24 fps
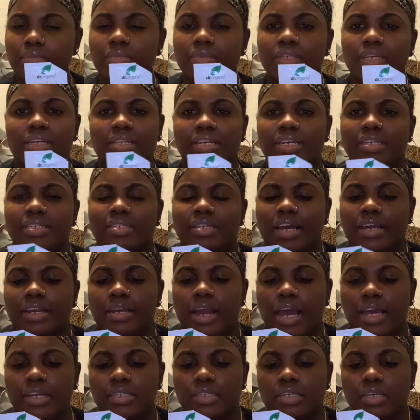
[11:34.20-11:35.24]
I think it's like
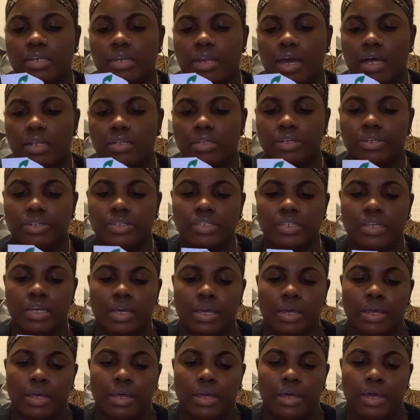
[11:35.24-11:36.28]
$19.
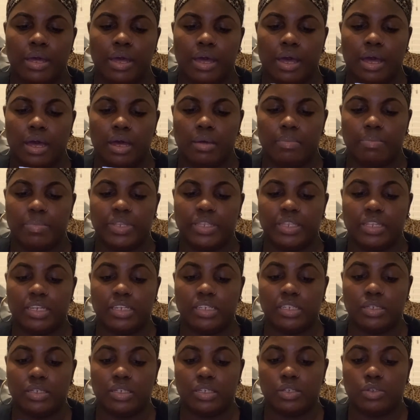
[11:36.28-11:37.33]
But
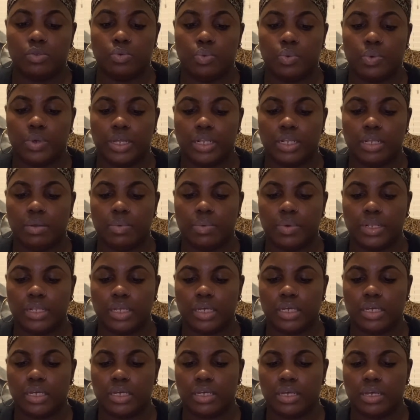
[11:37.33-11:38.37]
this is really, really
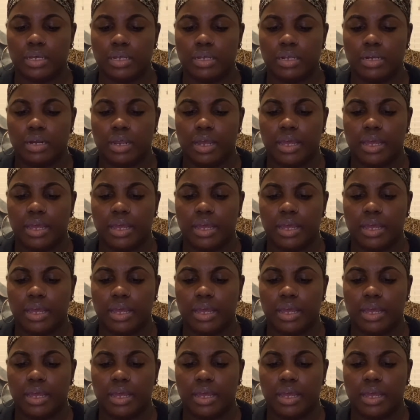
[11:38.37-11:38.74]
good.